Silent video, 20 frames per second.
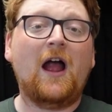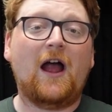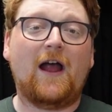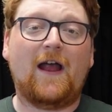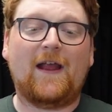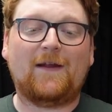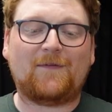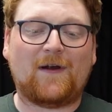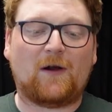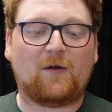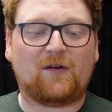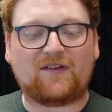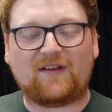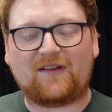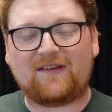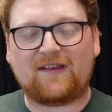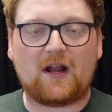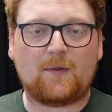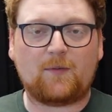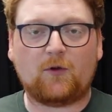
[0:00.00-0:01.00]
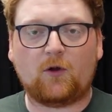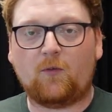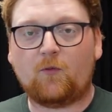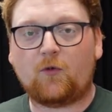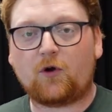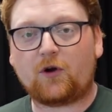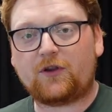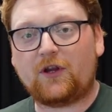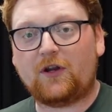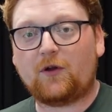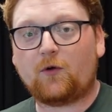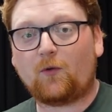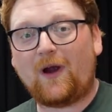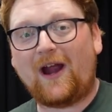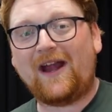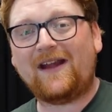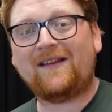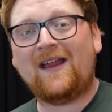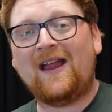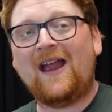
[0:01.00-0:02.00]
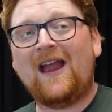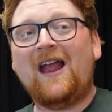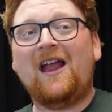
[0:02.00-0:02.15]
If I was to set up a little more to the right,